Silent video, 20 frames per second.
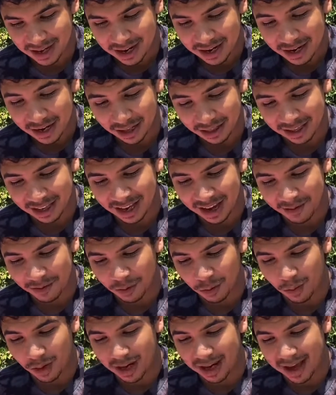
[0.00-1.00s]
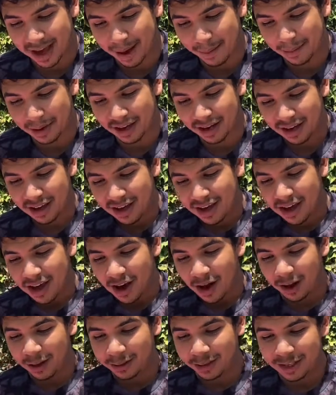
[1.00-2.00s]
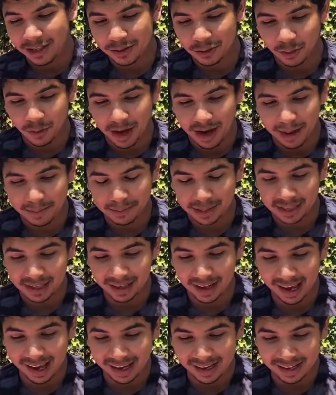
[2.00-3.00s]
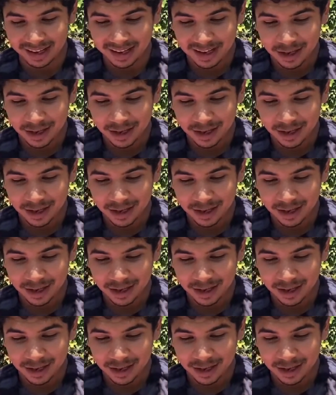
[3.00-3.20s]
Nothing ever would happen. All things were empty light.